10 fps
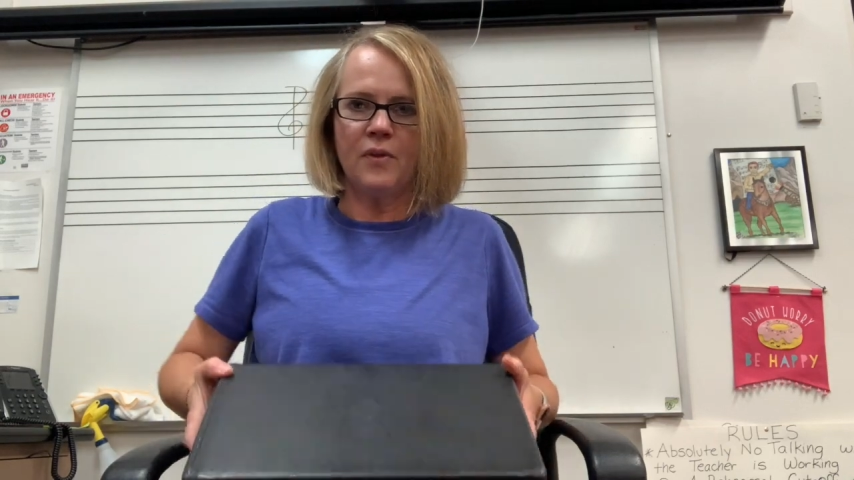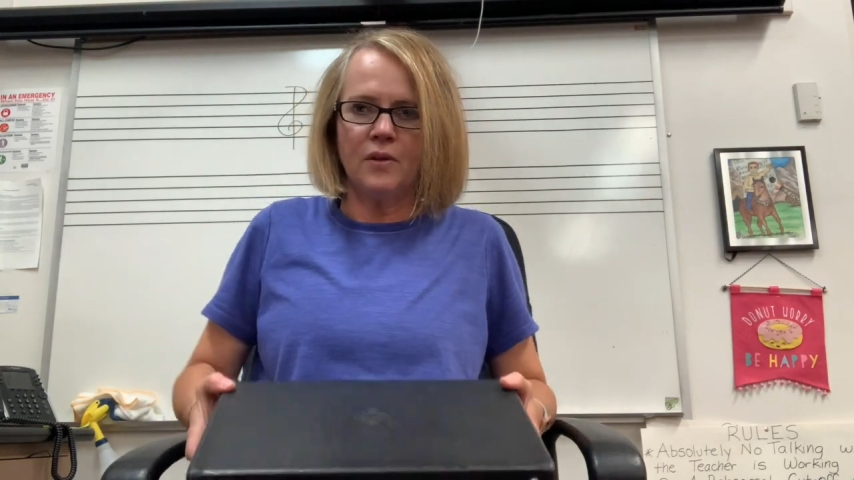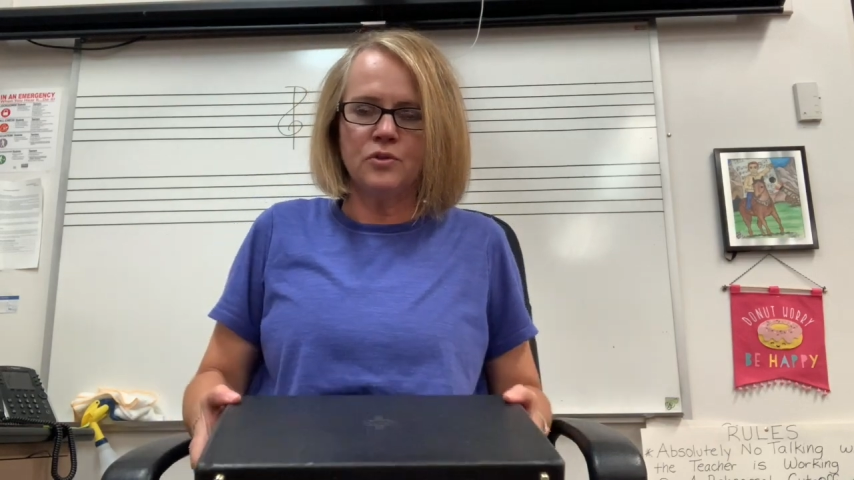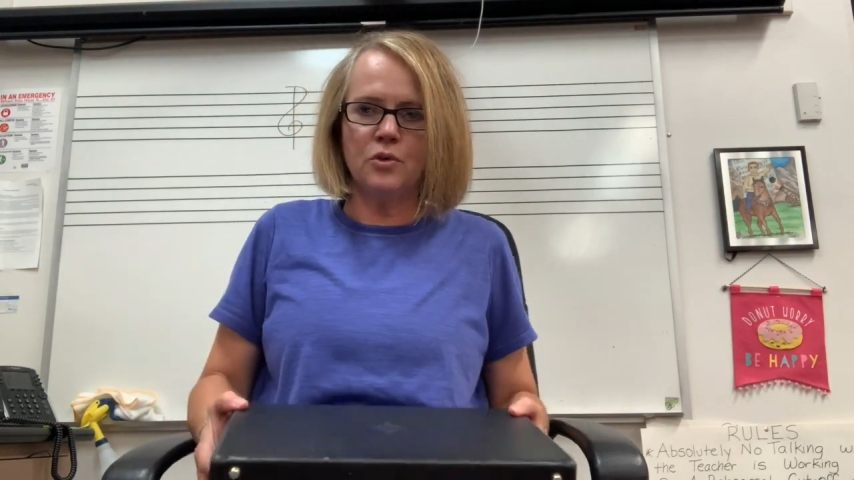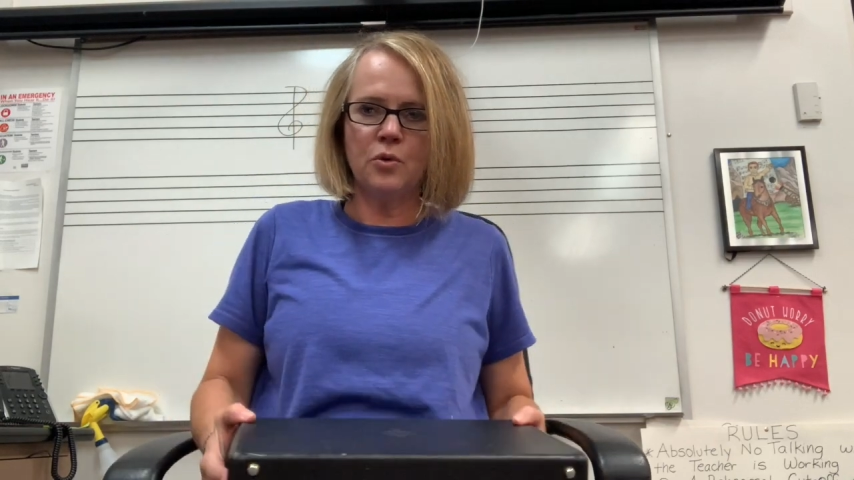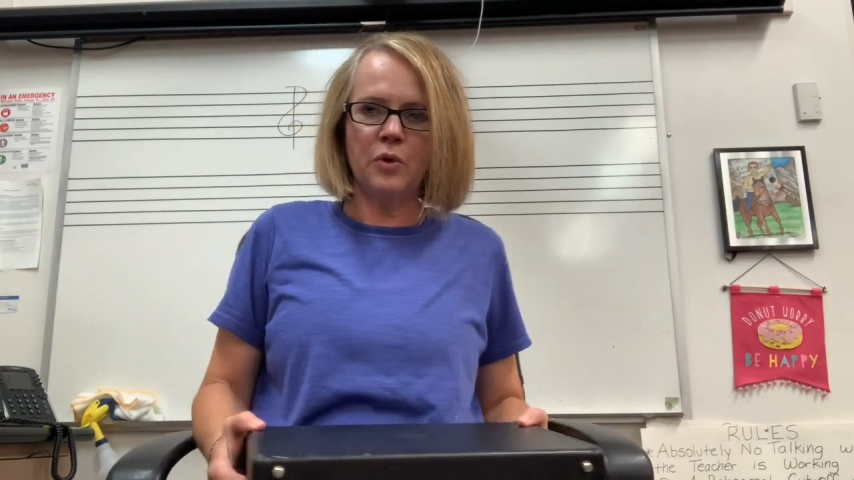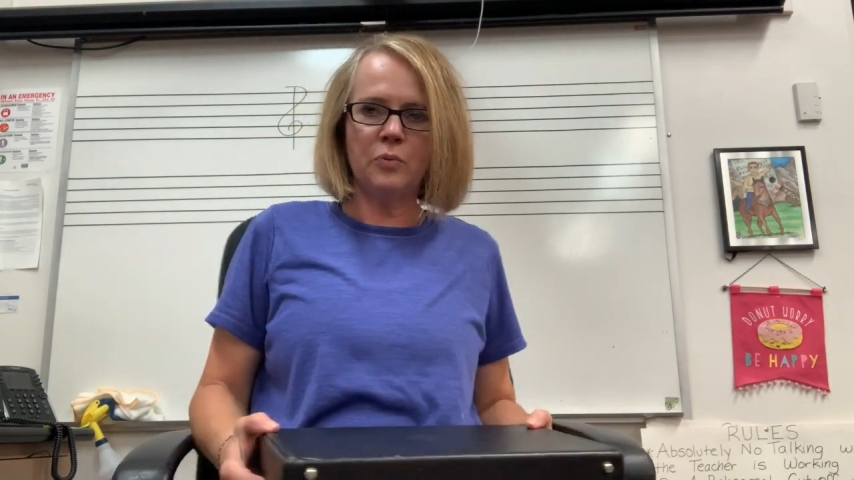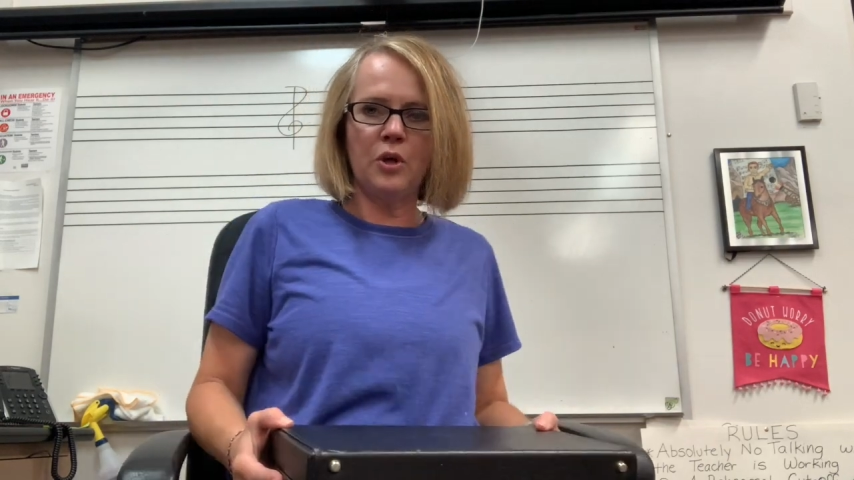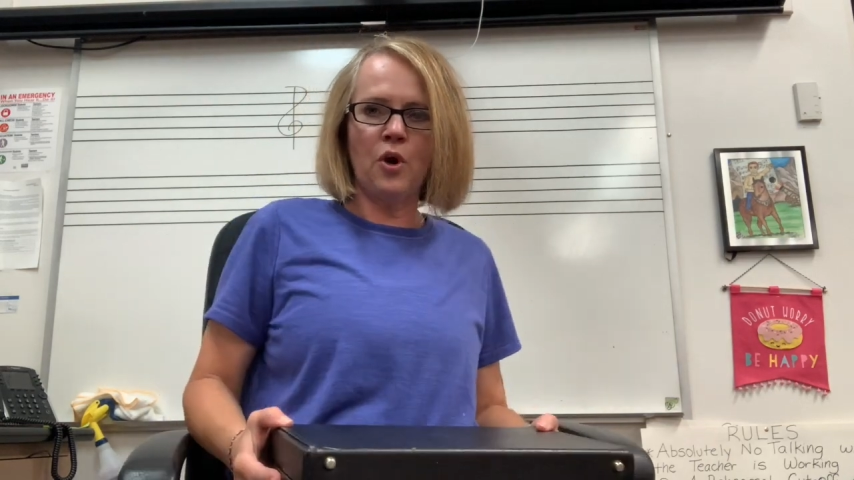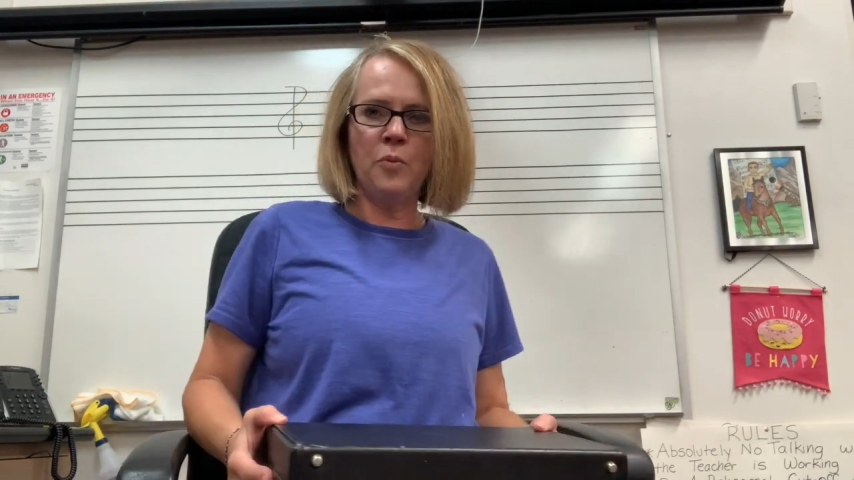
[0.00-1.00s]
so that when
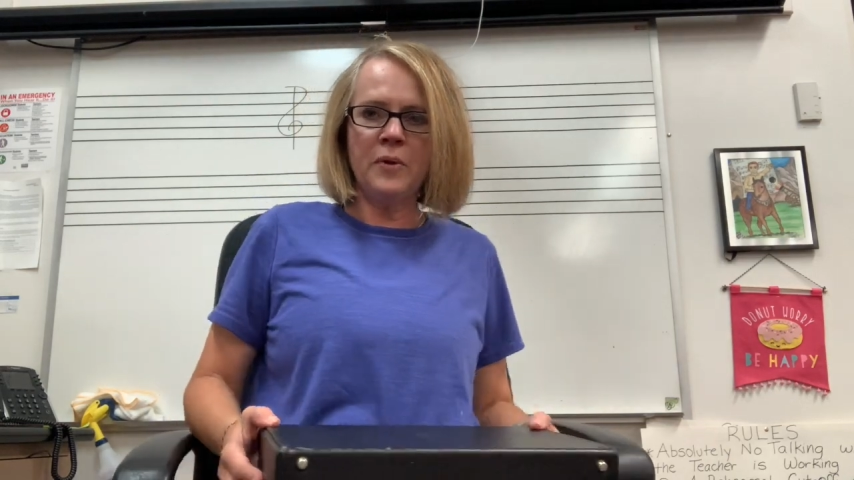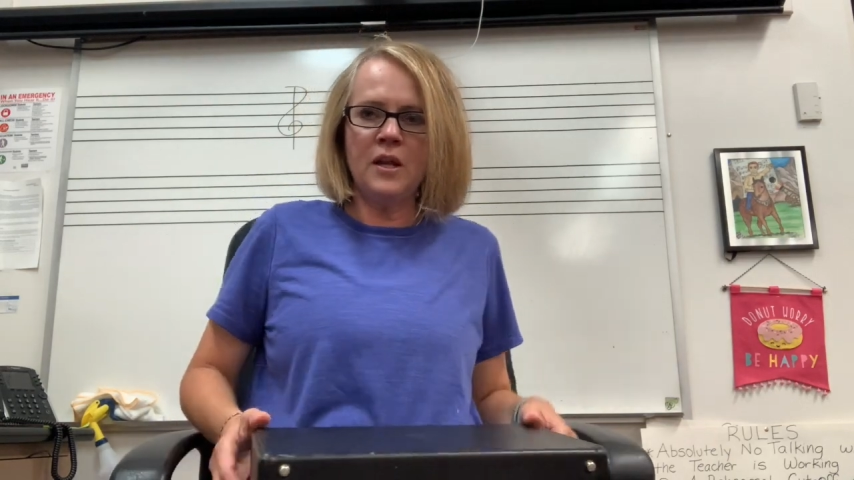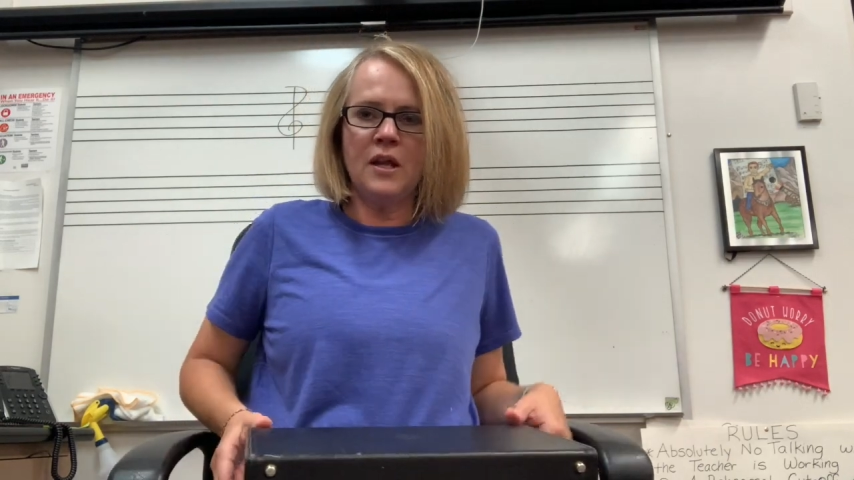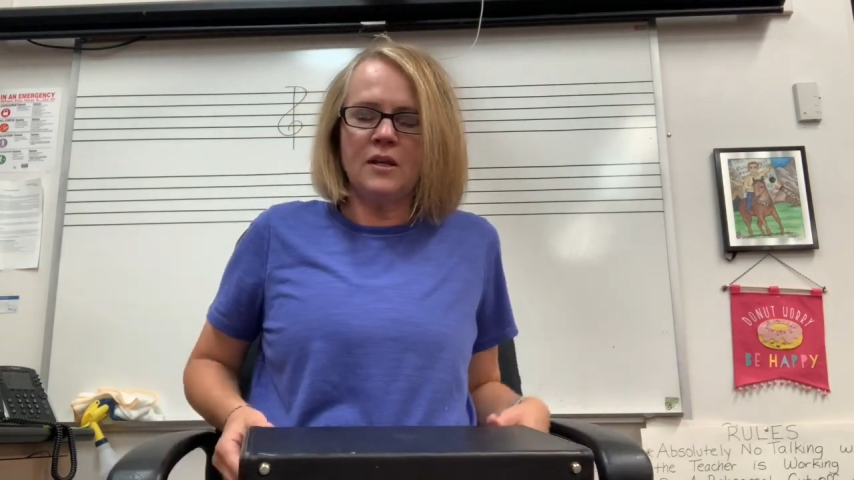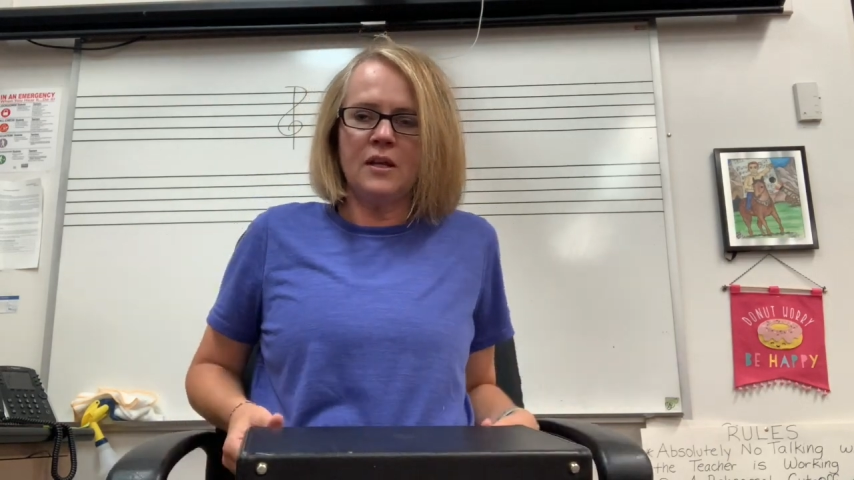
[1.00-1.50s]
we open it,